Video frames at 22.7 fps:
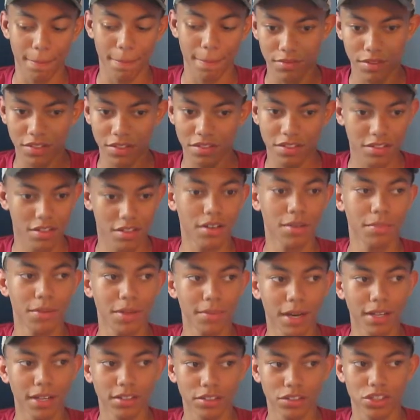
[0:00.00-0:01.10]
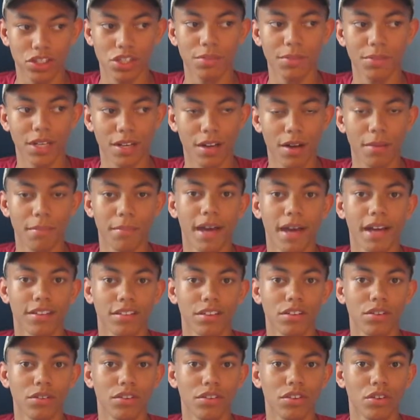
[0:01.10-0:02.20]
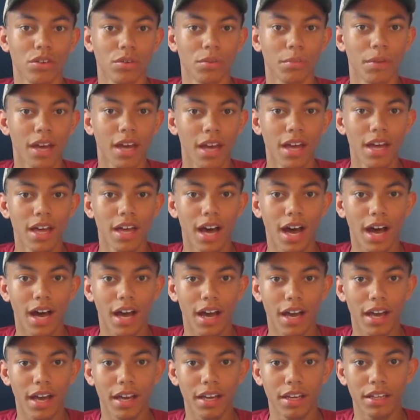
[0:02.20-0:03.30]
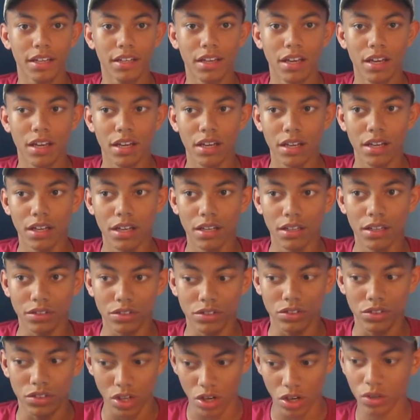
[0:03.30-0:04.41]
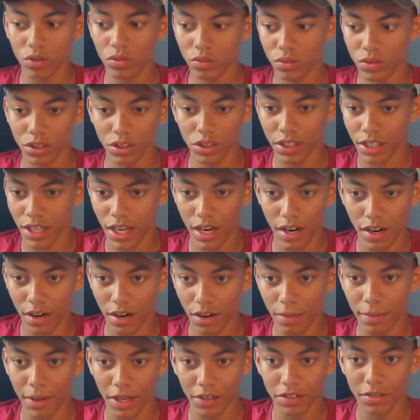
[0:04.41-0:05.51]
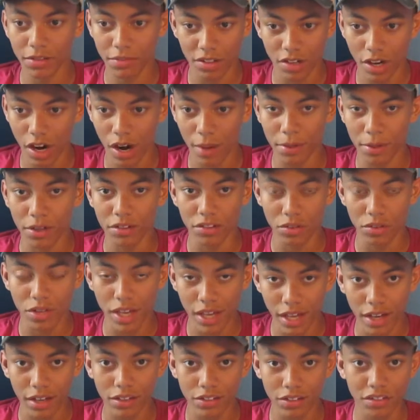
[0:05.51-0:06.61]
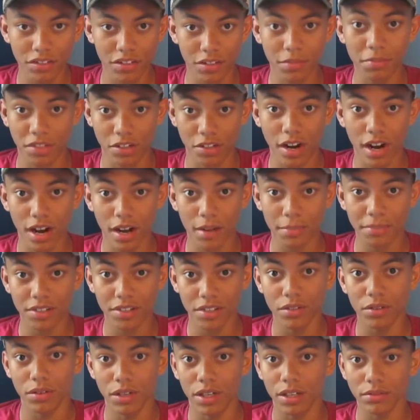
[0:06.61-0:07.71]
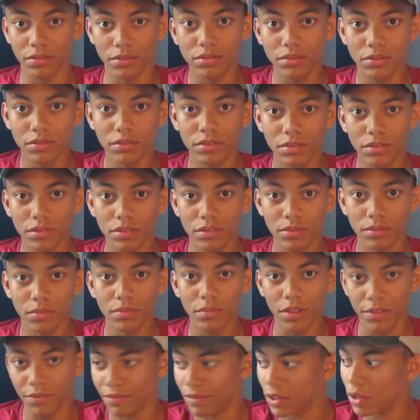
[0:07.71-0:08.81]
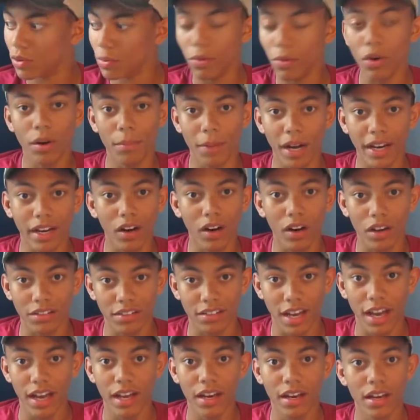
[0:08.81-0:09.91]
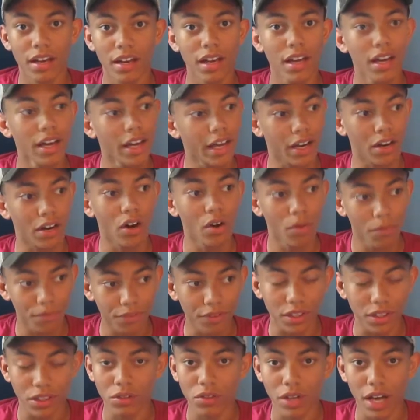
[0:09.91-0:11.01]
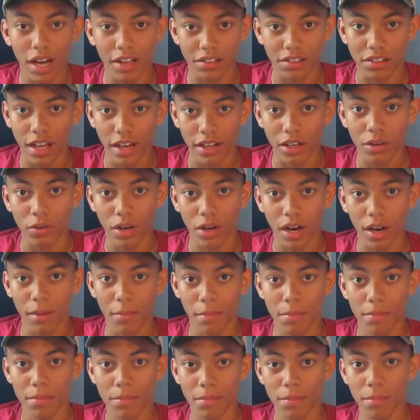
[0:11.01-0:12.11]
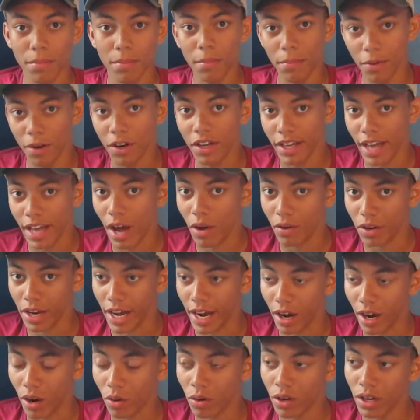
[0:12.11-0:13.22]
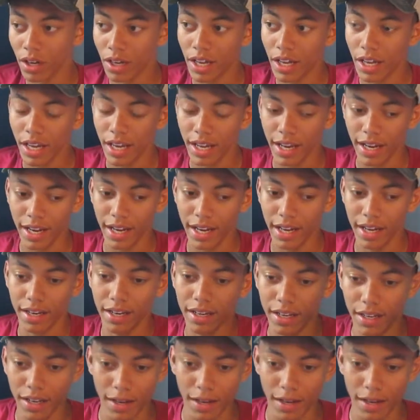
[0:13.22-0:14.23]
this is going to be my legitimate comeback to YouTube. I don't really care about subscribers. You can subscribe to view more of my content, and hopefully you guys like what I'm putting out now. And